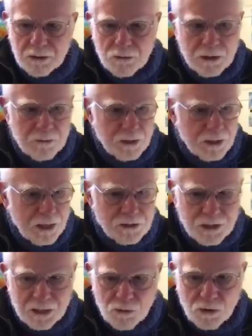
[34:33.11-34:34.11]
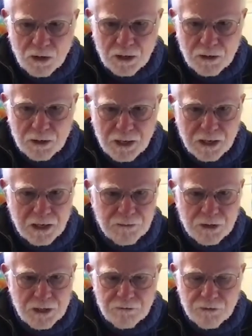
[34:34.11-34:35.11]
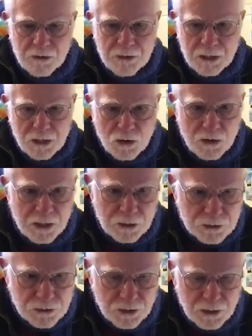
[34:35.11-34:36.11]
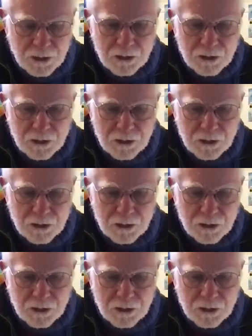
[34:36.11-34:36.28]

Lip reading: Wait a minute, how's that work? How come there are not very many craters?